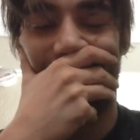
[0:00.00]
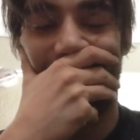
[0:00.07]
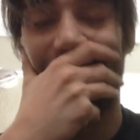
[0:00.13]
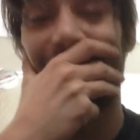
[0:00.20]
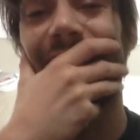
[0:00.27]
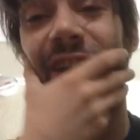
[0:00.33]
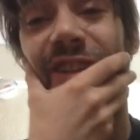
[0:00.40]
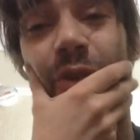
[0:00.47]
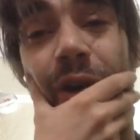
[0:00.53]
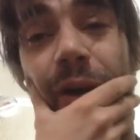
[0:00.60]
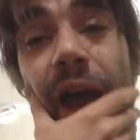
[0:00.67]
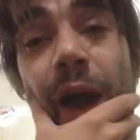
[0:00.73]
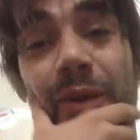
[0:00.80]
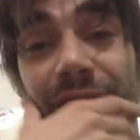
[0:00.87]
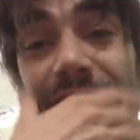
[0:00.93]
At least that's
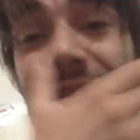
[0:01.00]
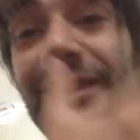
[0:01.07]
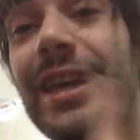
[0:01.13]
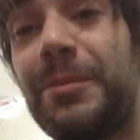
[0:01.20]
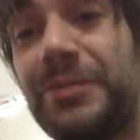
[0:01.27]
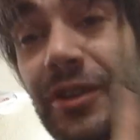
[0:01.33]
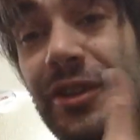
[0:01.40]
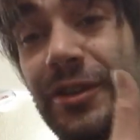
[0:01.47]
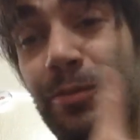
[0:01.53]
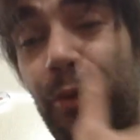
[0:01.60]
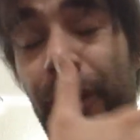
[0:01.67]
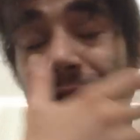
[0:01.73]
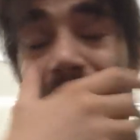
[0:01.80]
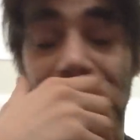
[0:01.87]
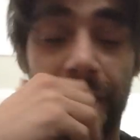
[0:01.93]
how it seems at this
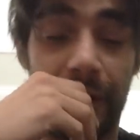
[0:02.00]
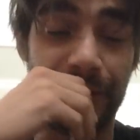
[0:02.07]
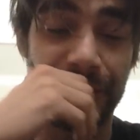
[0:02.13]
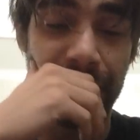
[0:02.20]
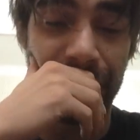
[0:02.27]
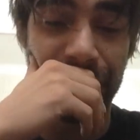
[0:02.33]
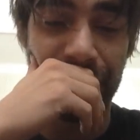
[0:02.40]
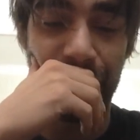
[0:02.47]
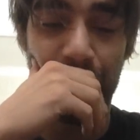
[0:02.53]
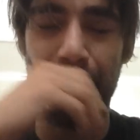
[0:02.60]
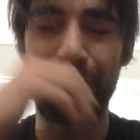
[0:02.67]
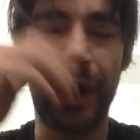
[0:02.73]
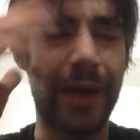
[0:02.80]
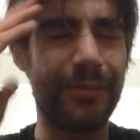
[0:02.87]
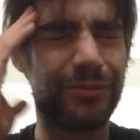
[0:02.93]
point in this conversation.
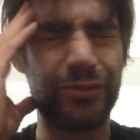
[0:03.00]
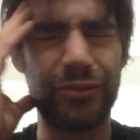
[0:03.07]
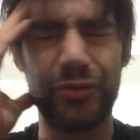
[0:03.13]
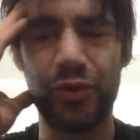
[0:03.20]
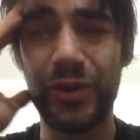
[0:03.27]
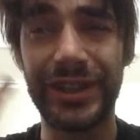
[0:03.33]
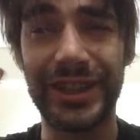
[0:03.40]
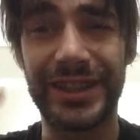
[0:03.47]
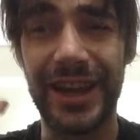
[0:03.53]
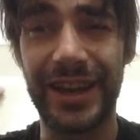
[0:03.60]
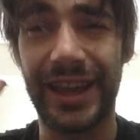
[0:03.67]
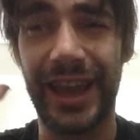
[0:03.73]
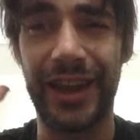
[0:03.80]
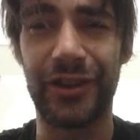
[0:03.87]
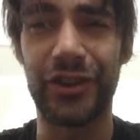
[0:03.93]
I'm really
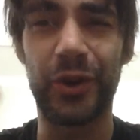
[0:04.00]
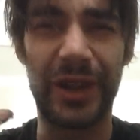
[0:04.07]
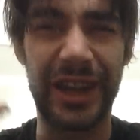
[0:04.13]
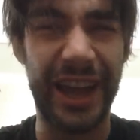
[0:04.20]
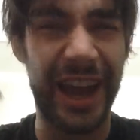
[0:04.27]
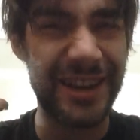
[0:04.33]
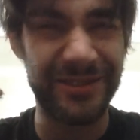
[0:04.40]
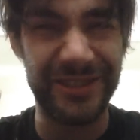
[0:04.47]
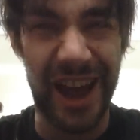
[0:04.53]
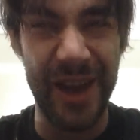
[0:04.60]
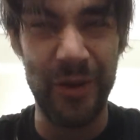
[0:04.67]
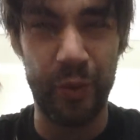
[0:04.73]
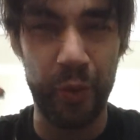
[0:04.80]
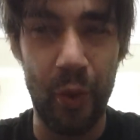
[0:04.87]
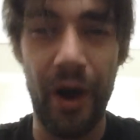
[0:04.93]
dedicated though. Like I
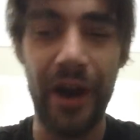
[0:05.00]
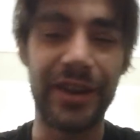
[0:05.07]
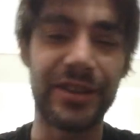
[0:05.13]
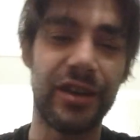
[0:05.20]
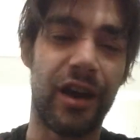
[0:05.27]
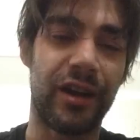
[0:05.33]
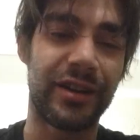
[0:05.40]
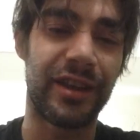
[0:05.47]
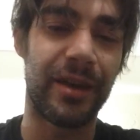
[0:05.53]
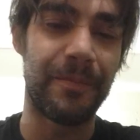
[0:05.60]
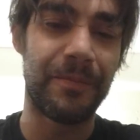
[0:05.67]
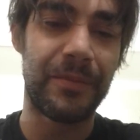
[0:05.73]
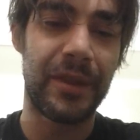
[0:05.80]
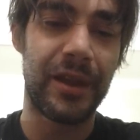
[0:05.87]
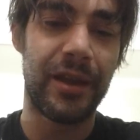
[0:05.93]
want to talk to them.
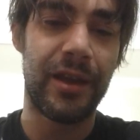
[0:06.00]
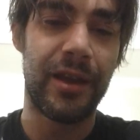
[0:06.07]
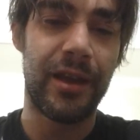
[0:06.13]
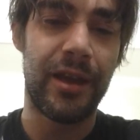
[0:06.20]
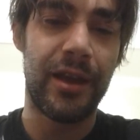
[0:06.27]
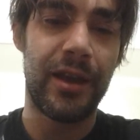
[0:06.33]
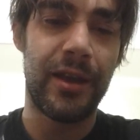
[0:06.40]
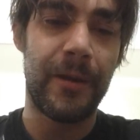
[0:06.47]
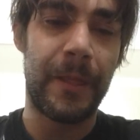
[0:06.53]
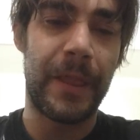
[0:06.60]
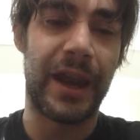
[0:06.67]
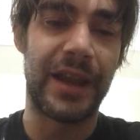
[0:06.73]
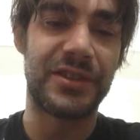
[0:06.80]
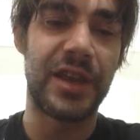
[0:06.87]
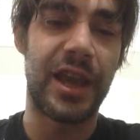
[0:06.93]

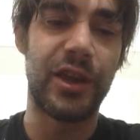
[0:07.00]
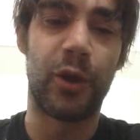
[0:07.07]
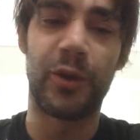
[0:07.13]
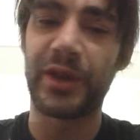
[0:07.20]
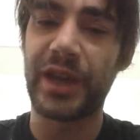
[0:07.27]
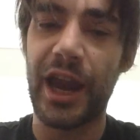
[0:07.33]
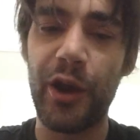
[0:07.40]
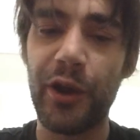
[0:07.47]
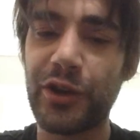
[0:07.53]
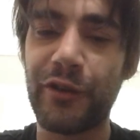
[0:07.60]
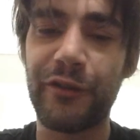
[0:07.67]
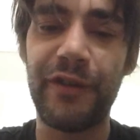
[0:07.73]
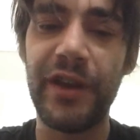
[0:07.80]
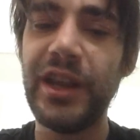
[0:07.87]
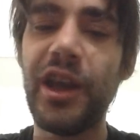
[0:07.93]
And I say, the
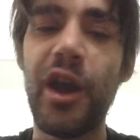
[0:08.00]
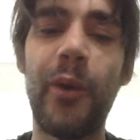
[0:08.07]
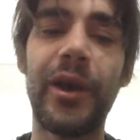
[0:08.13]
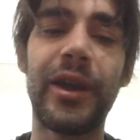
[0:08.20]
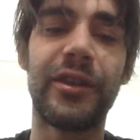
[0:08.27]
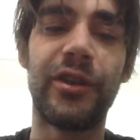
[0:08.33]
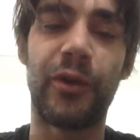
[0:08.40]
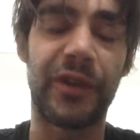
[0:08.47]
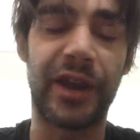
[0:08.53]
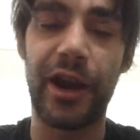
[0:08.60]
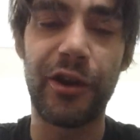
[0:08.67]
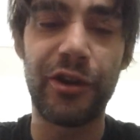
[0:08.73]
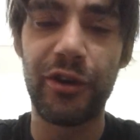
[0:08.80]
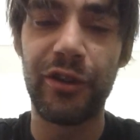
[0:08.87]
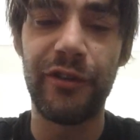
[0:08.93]
character the
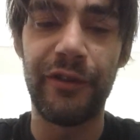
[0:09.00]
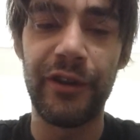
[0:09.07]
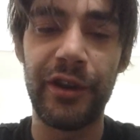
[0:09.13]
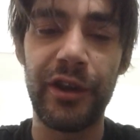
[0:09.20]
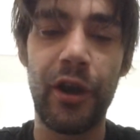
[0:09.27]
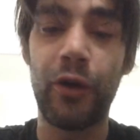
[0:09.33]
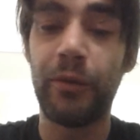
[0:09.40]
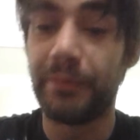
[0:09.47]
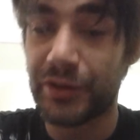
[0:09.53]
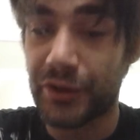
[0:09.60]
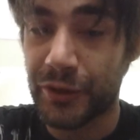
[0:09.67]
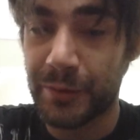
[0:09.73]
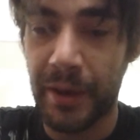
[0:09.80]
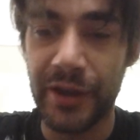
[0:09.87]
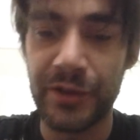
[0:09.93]
character in the video, Mr.
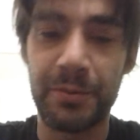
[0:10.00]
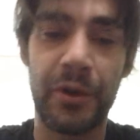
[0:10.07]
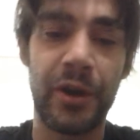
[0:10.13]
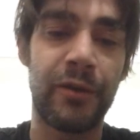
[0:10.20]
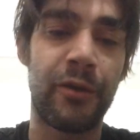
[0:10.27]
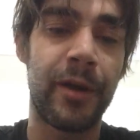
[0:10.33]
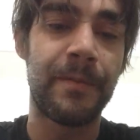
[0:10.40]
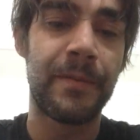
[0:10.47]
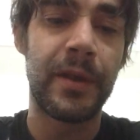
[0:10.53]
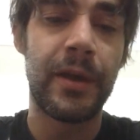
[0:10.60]
Space Marine, right?